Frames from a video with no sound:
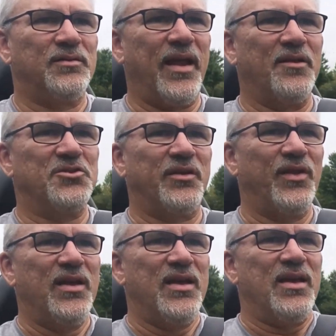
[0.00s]

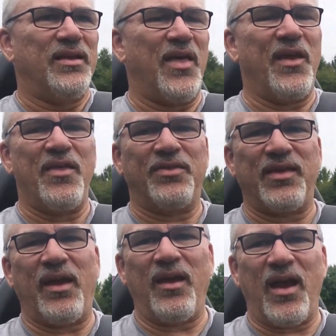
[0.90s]
Downshift. Now the other
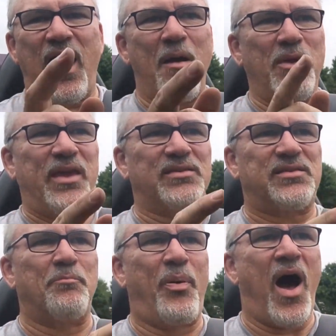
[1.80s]
thing, I would get
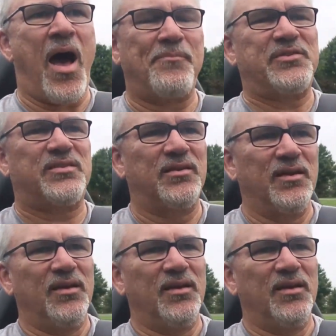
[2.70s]
some pops,